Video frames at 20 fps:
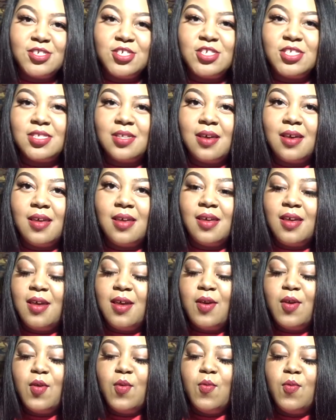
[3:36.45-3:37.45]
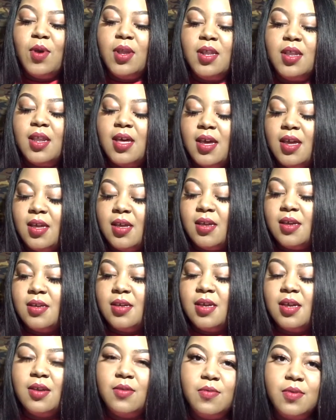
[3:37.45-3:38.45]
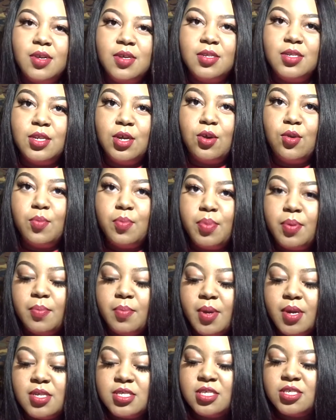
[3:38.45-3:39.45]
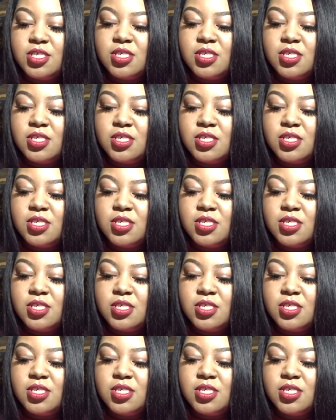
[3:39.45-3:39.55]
She's like one of like a real dope person.